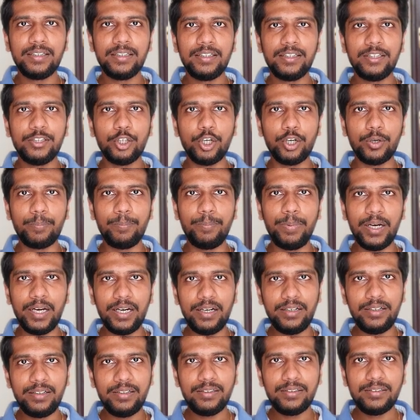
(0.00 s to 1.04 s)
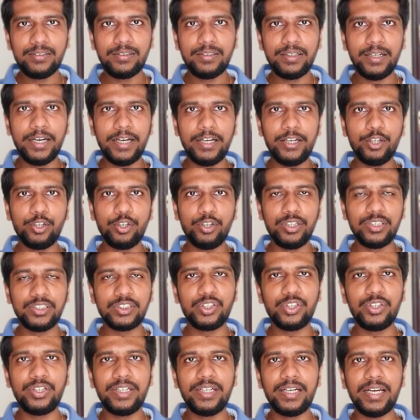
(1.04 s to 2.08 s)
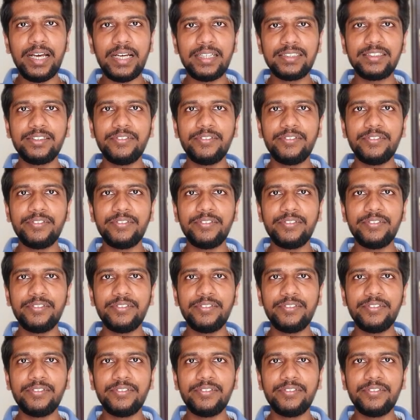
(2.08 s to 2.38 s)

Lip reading: Your blood and your insulin has